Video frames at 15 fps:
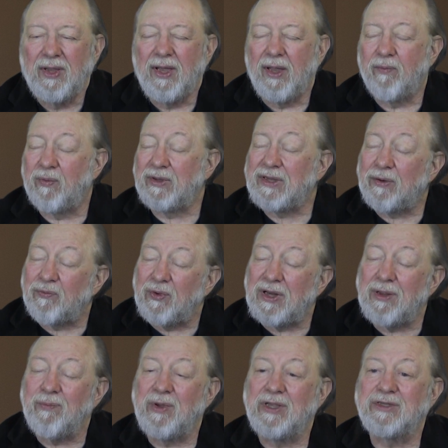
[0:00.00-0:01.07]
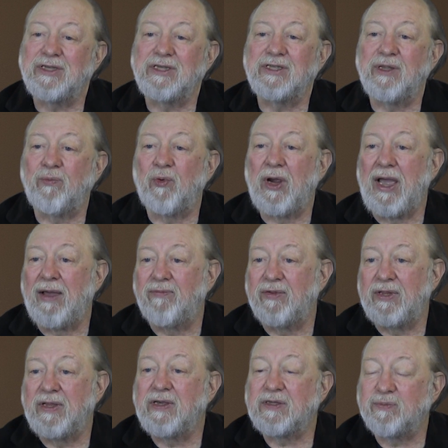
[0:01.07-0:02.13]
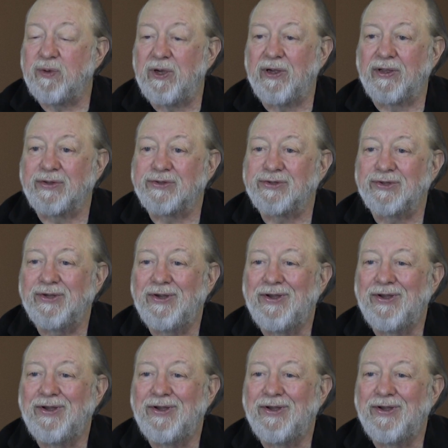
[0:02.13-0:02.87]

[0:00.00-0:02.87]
And what that really means is that we're having the experience.